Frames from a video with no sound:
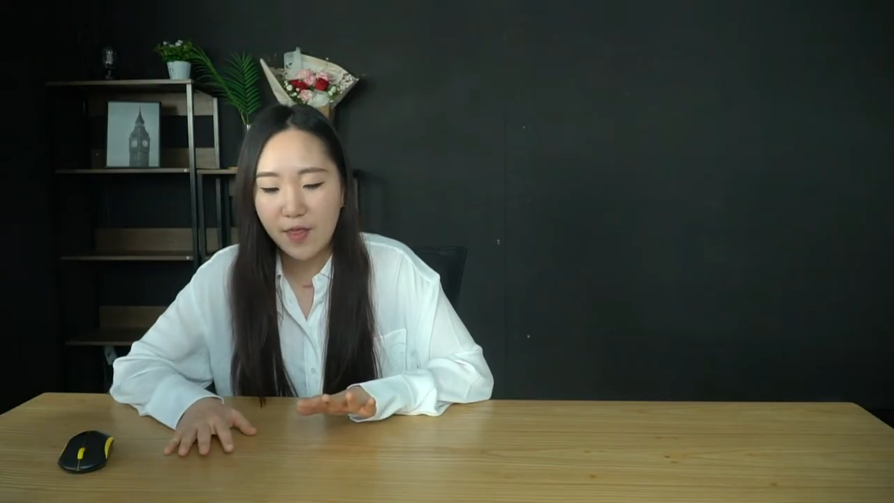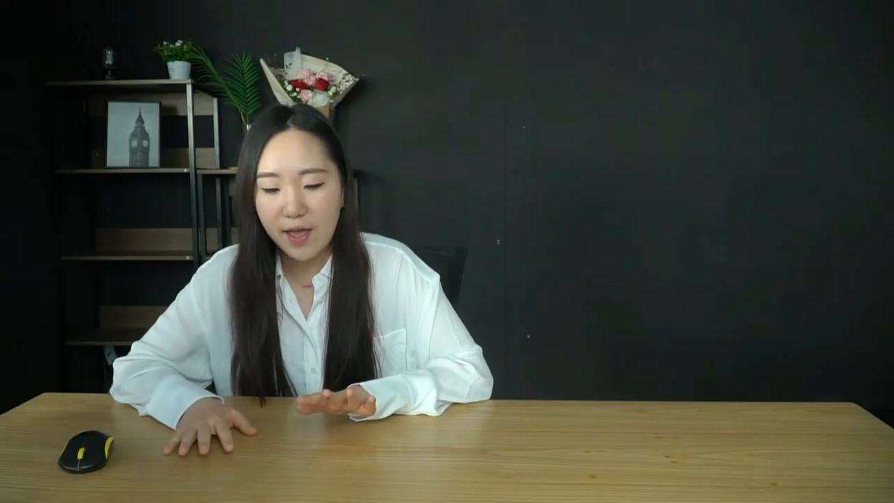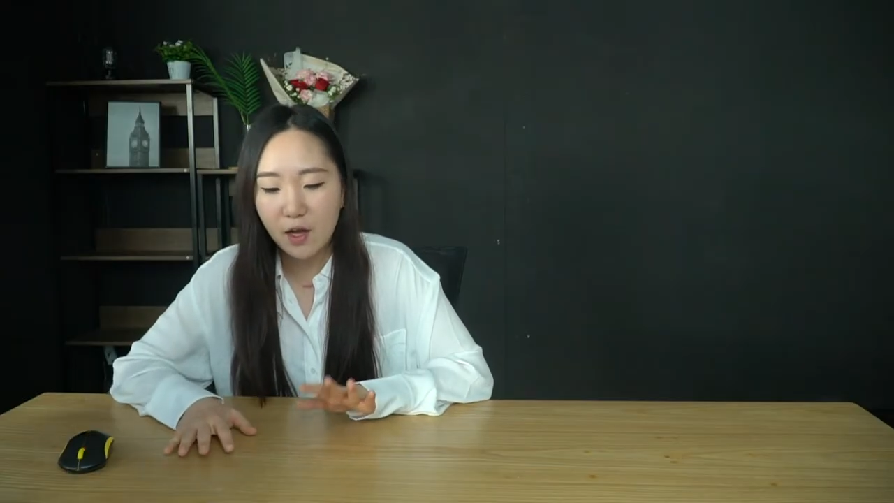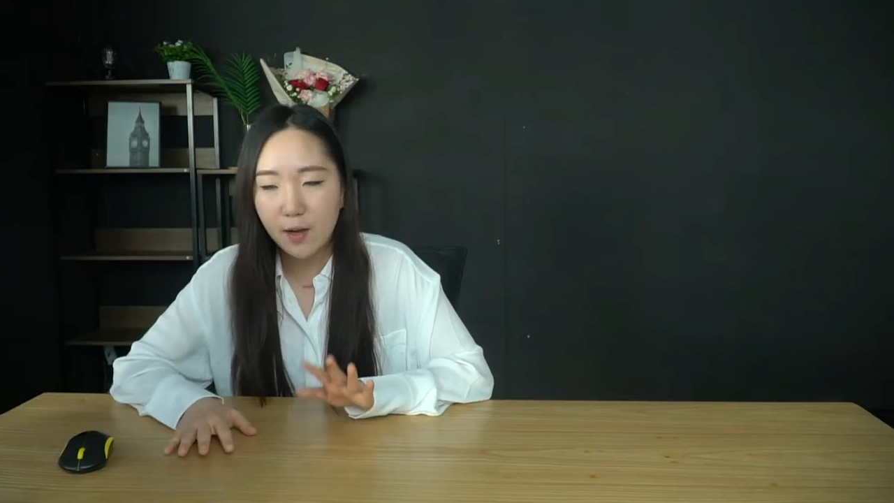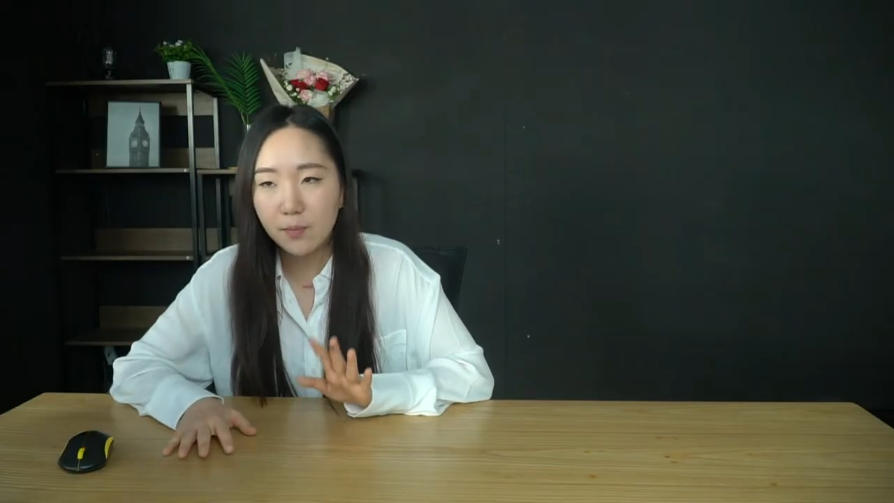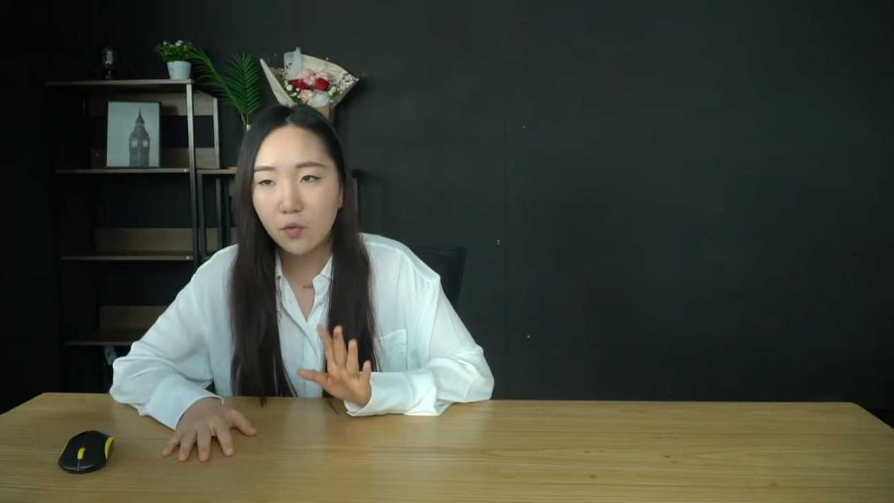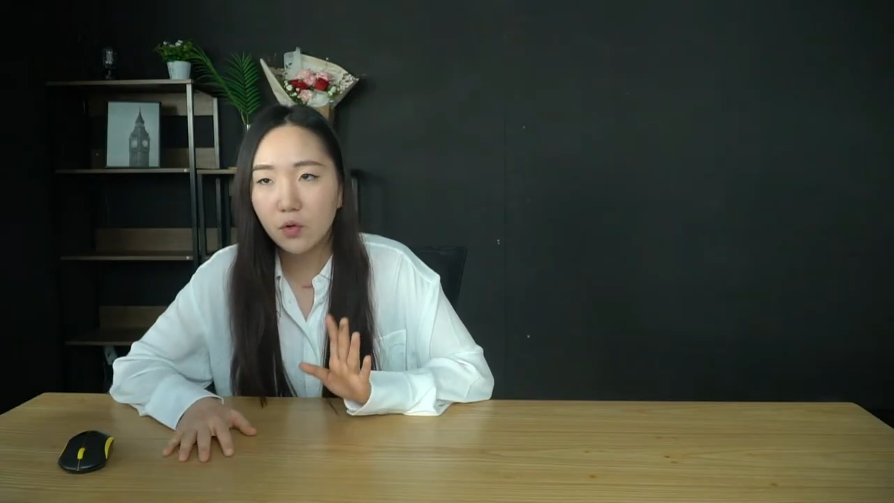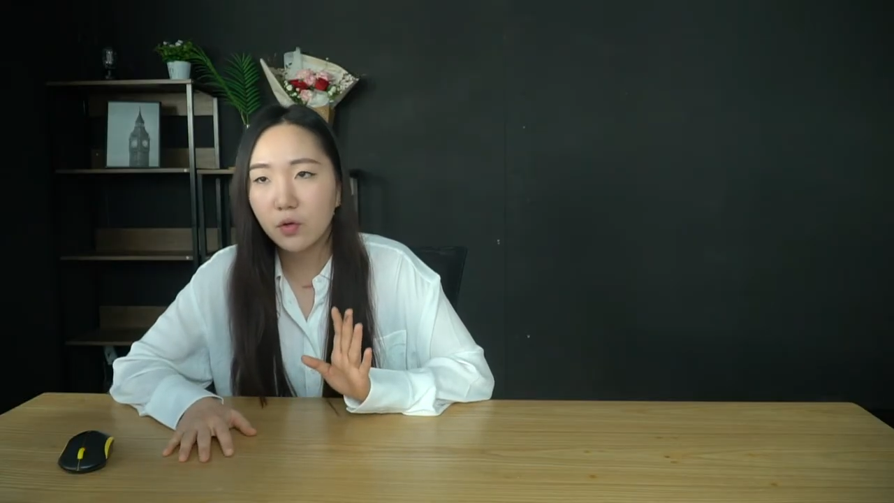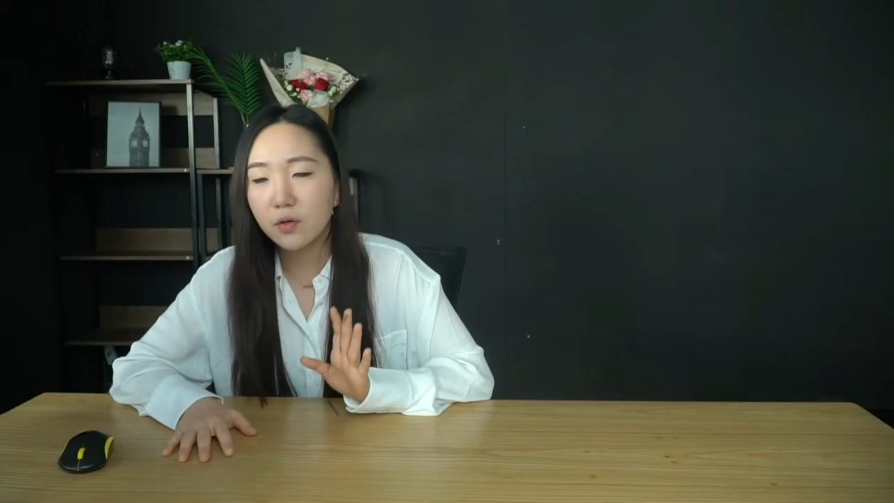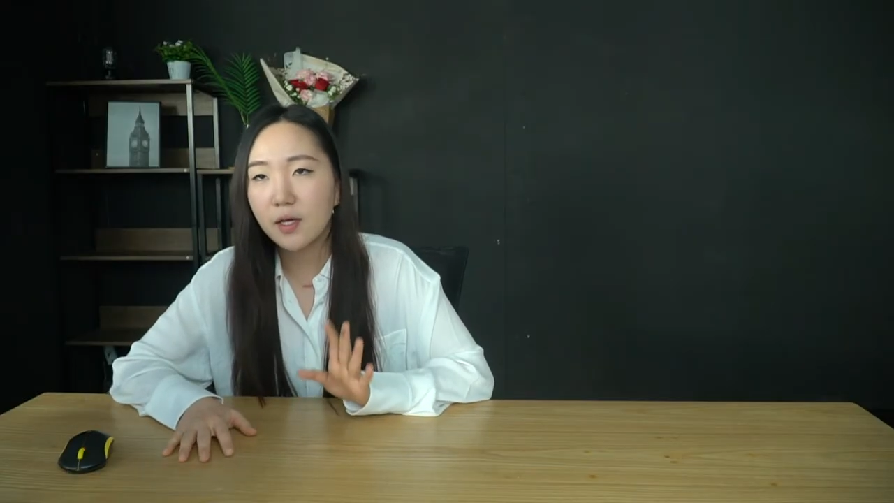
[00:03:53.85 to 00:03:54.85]
they are
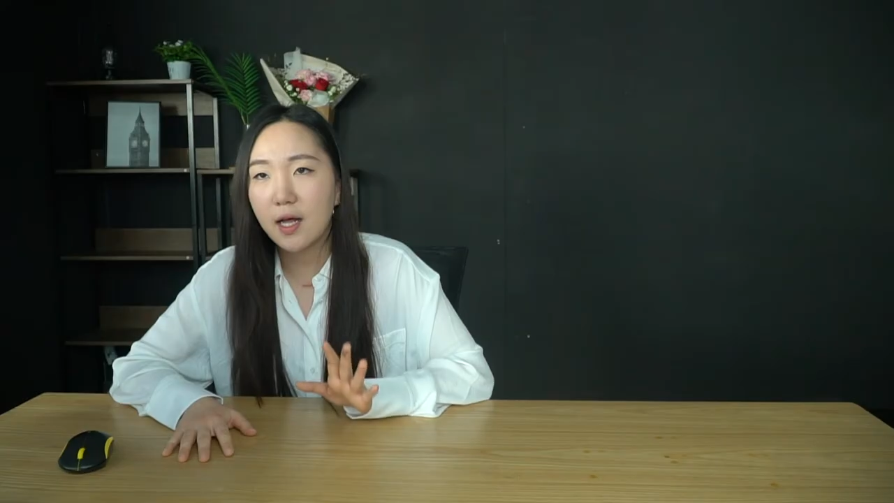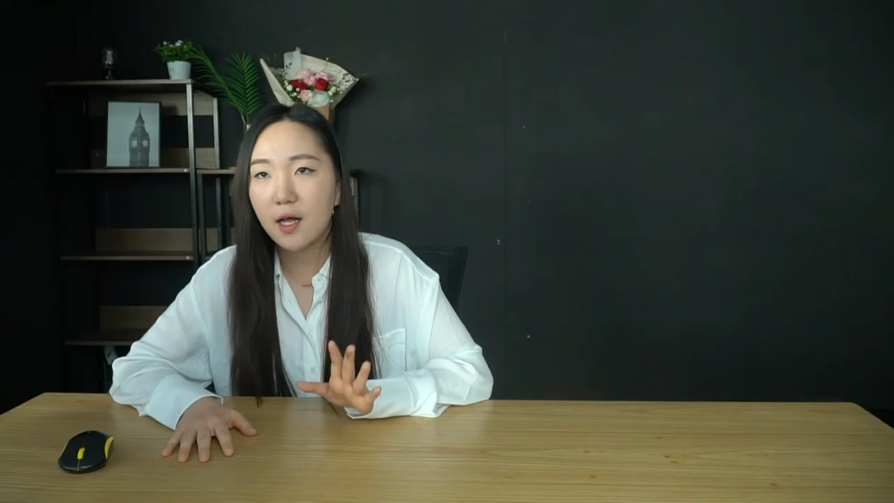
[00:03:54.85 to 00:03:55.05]
more